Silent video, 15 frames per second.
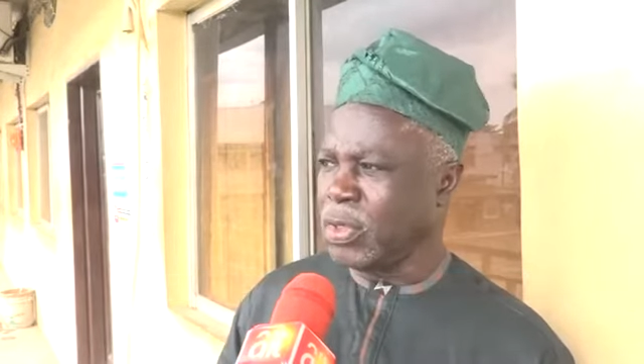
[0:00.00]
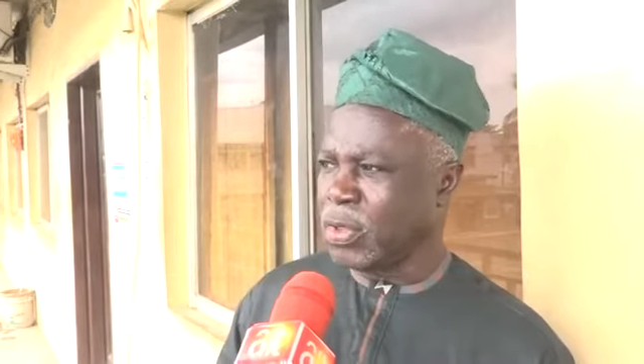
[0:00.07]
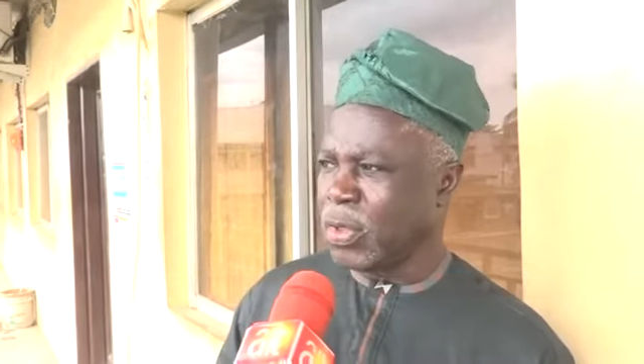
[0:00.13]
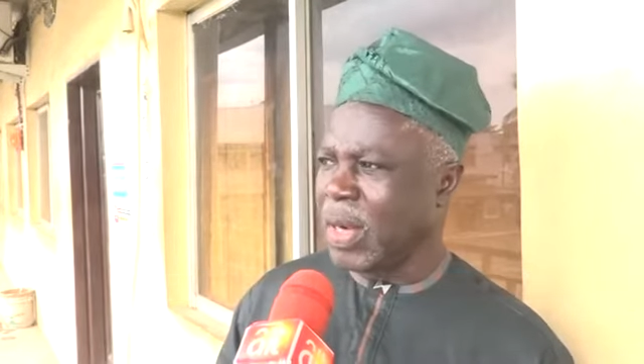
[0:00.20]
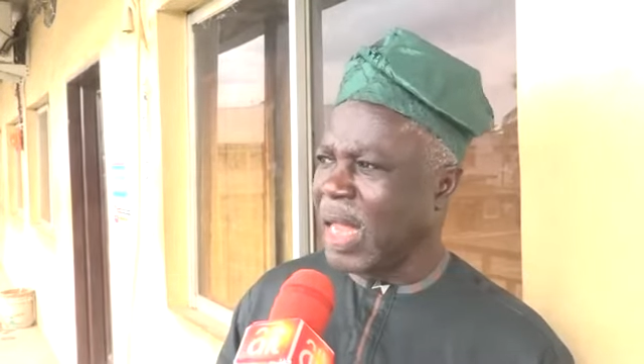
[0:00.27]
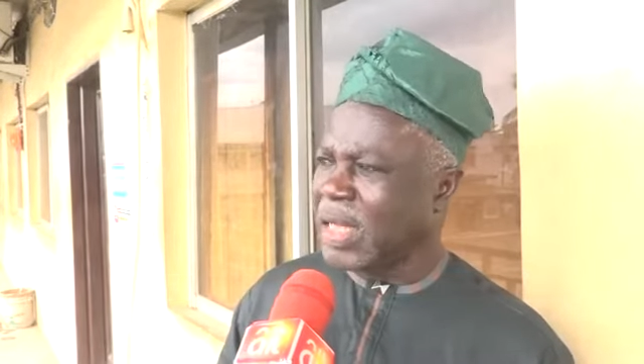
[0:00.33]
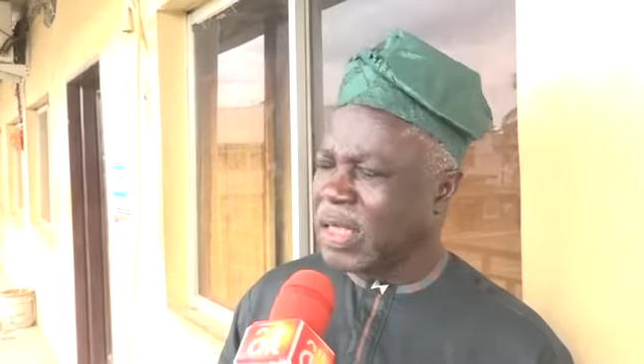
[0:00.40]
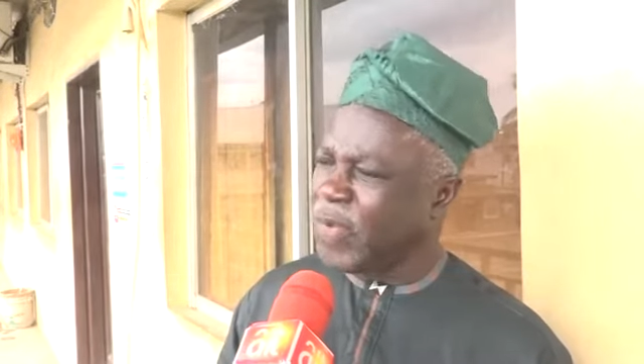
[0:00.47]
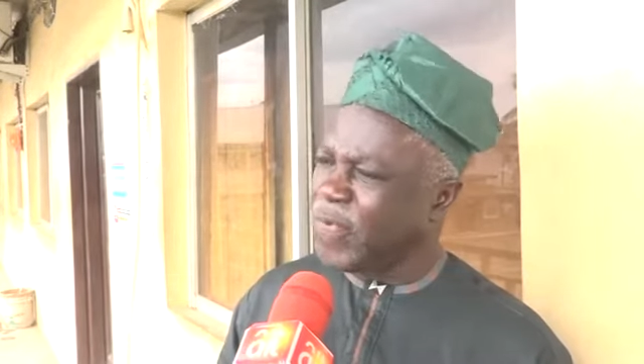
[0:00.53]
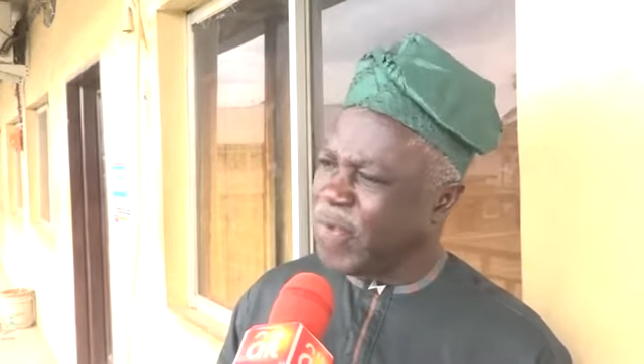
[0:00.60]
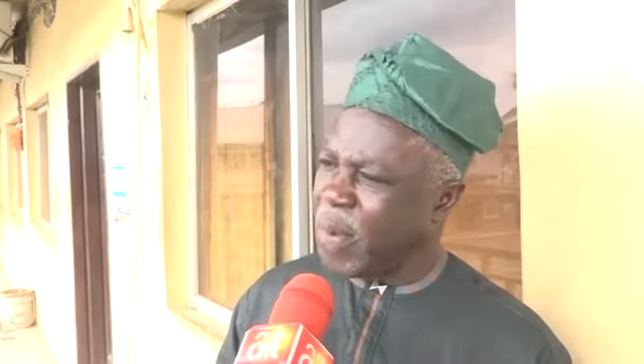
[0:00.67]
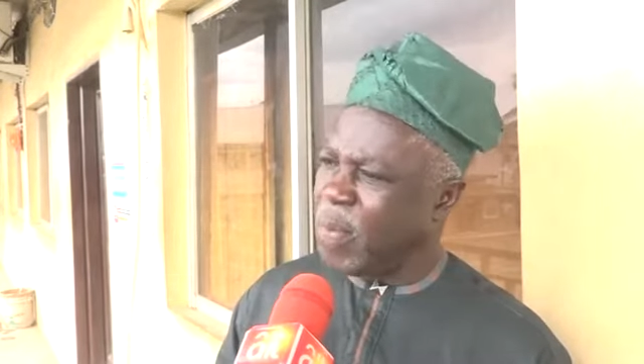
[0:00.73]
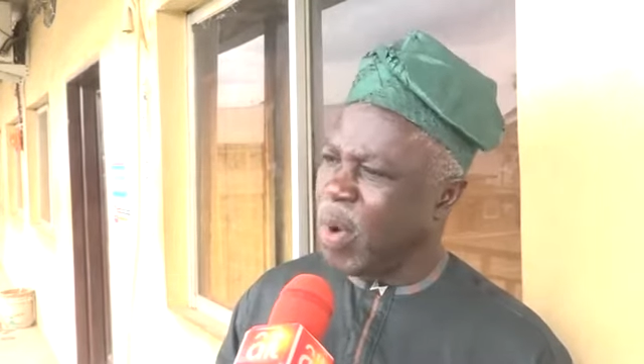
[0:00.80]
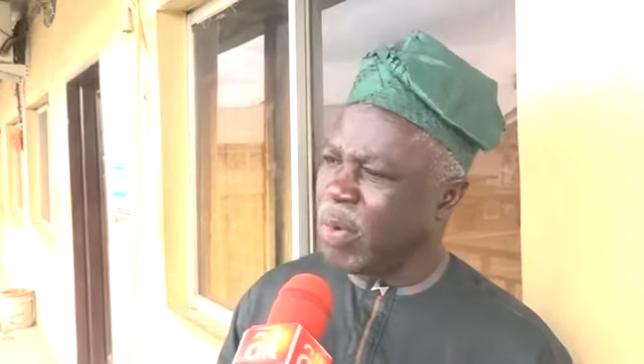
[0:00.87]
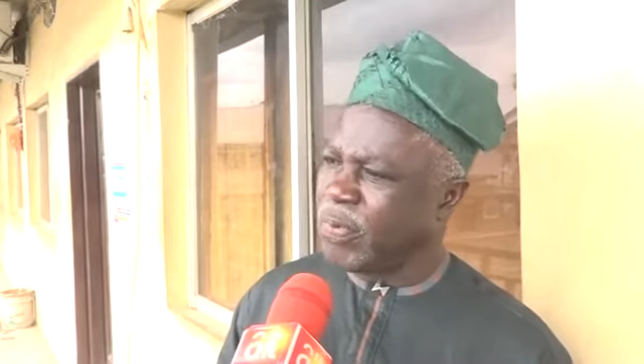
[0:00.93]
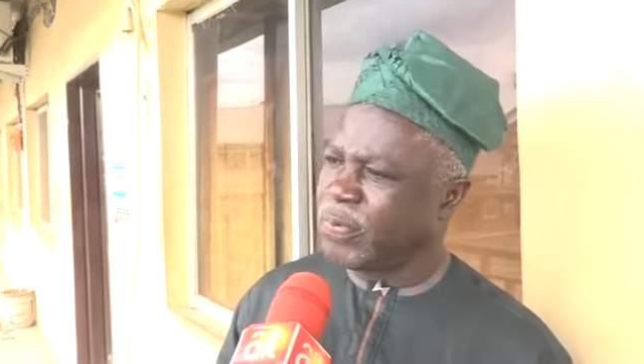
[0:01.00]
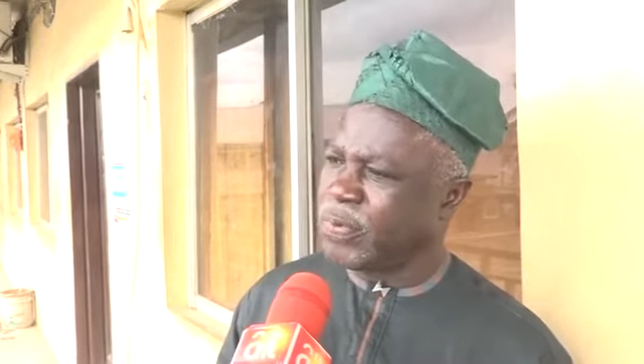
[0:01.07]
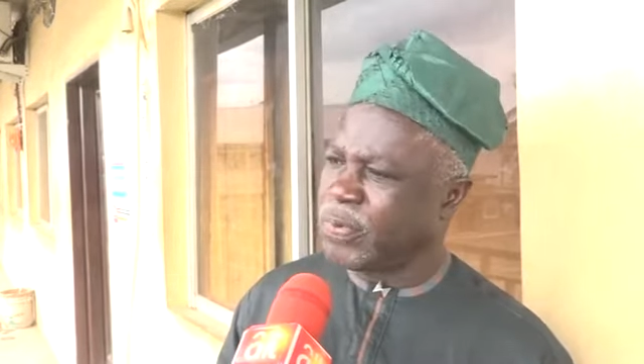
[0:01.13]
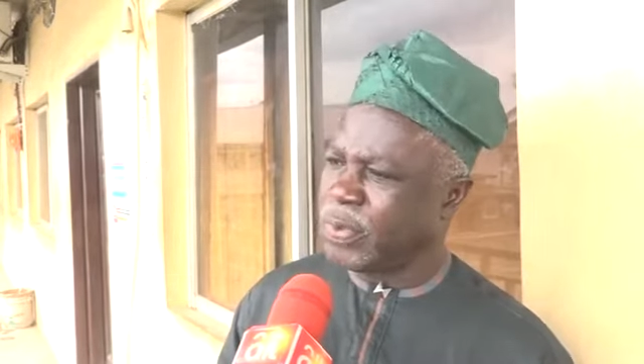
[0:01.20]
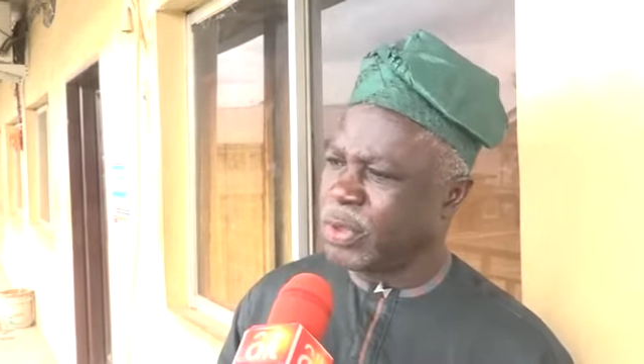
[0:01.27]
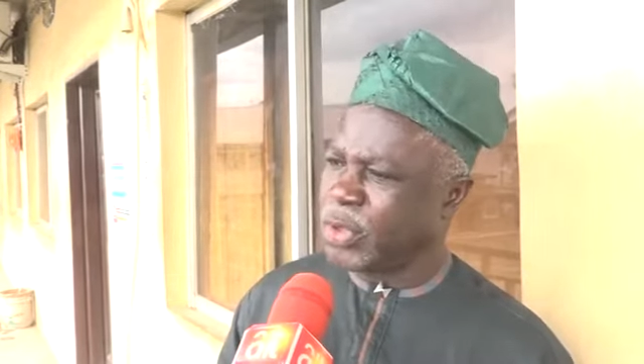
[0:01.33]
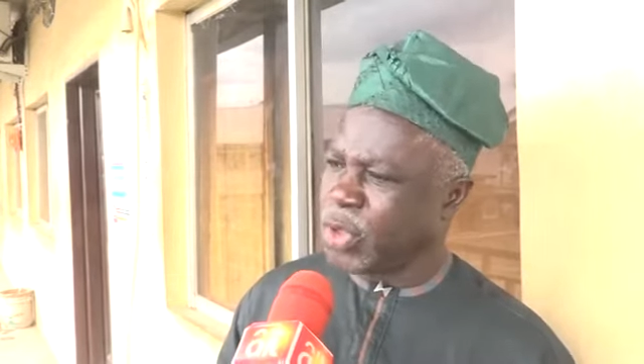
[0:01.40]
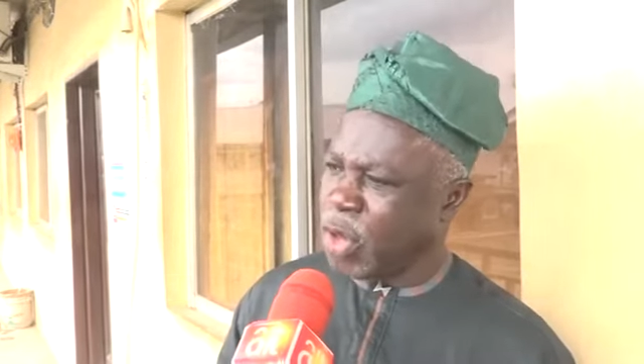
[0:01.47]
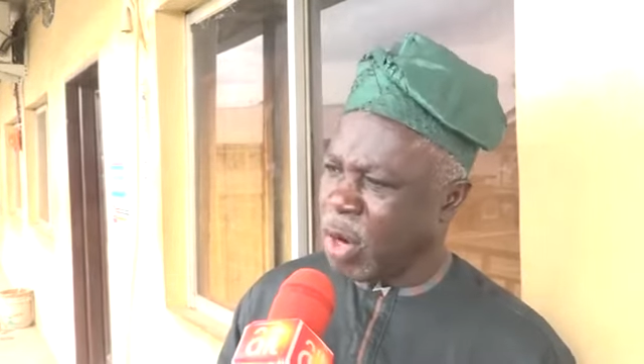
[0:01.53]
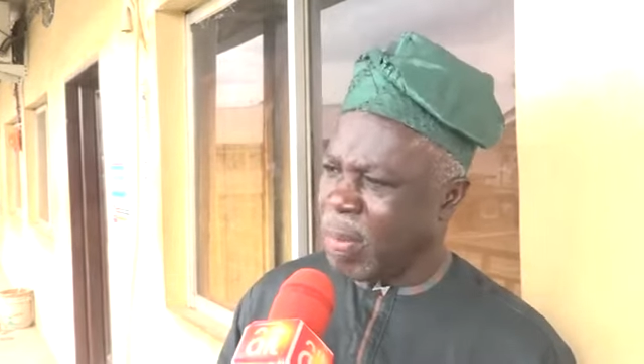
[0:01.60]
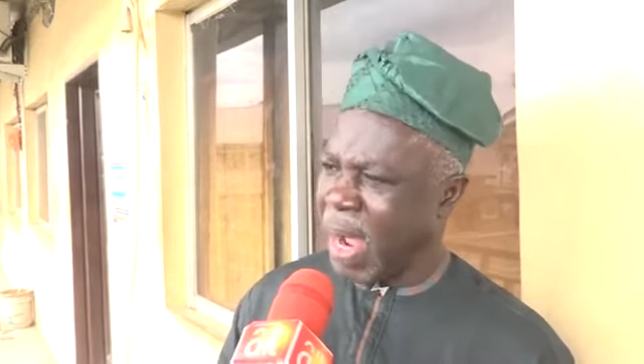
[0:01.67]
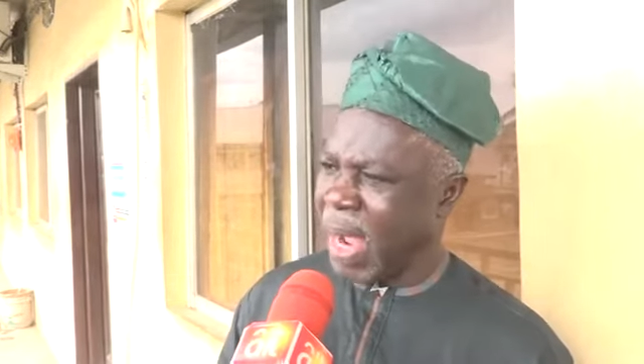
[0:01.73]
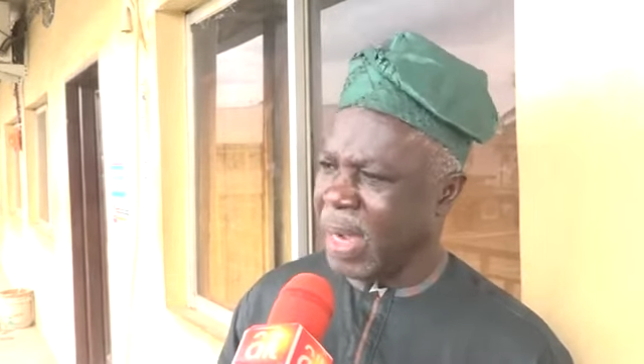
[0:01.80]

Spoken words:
So that's a form of trauma.